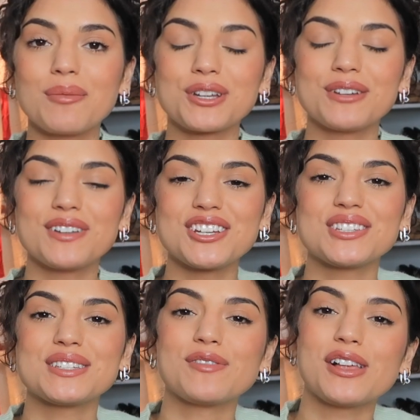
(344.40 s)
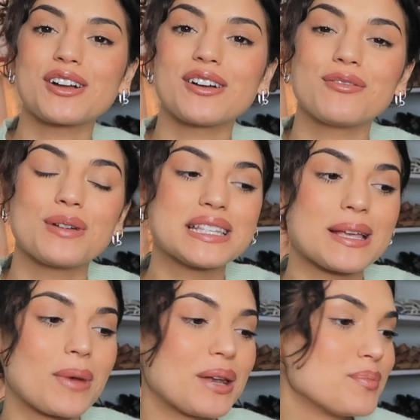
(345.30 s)
I'm gonna finish this vlog off with
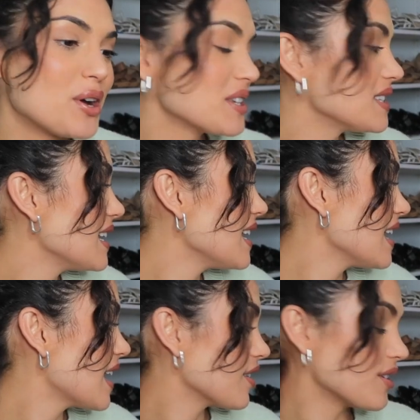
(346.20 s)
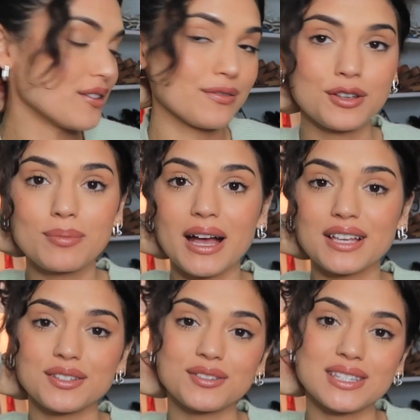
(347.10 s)
some unboxing. I got a few
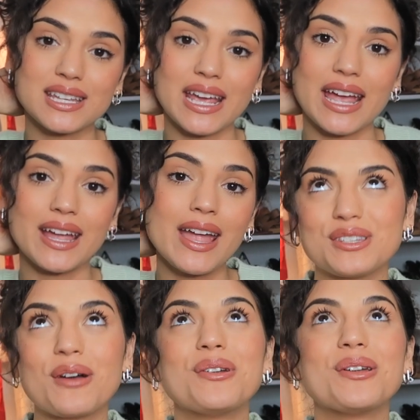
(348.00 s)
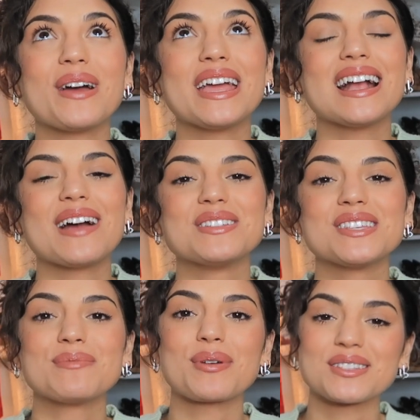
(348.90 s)
parcels today. It was so annoying. I went
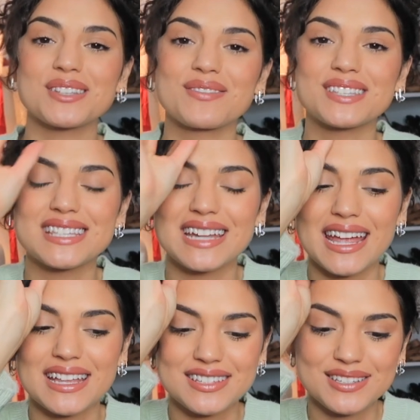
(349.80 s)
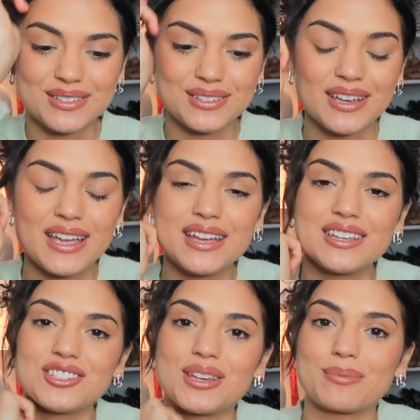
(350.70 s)
to the post office today to
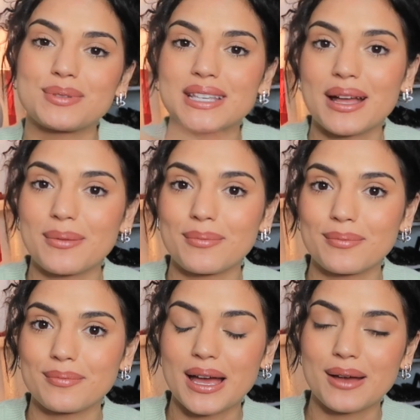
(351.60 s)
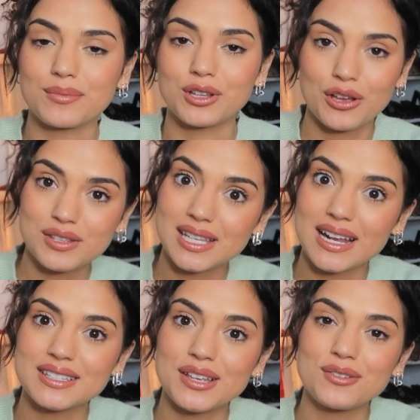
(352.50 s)
ship some clothes that
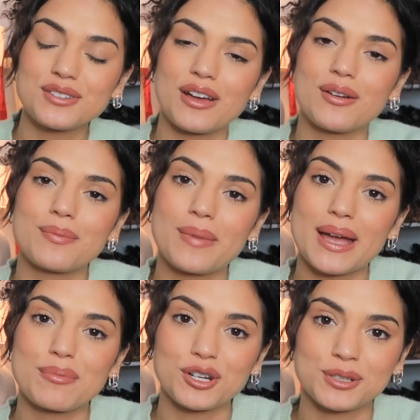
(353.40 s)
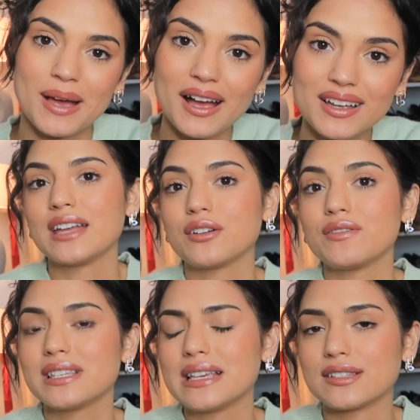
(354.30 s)
I sold on my Poshmark. And
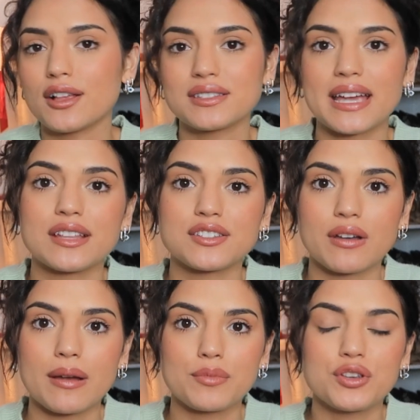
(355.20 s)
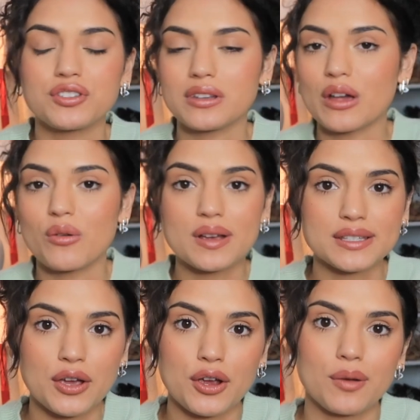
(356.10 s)
obviously it's locked down, so I'm usually
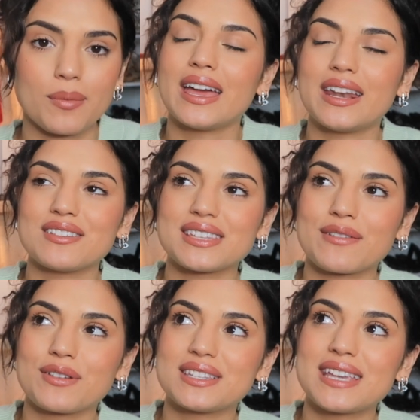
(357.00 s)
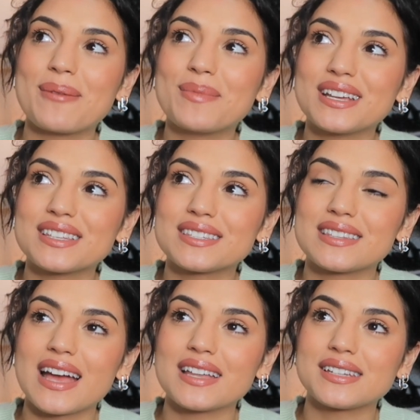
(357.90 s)
always home. And I was like, for the 10 minutes
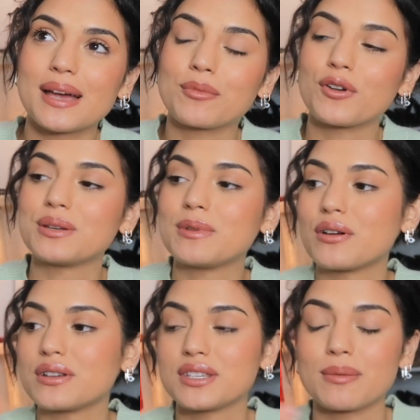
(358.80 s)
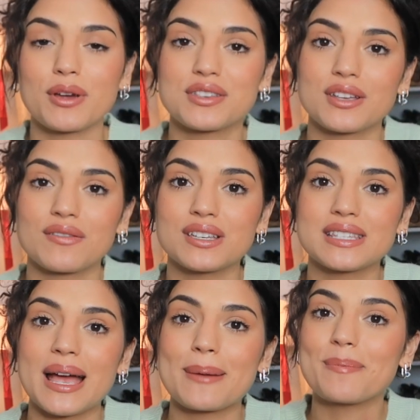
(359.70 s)
that I'm going to be going to the post
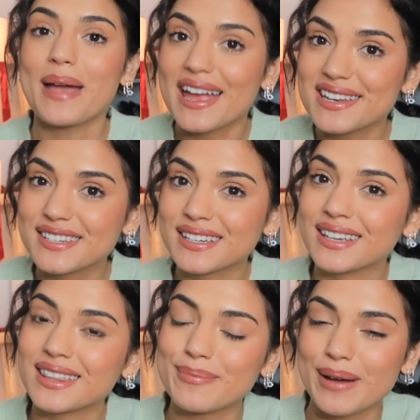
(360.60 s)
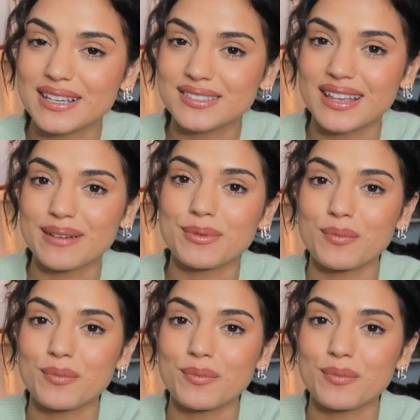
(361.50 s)
office, I bet the parcel I've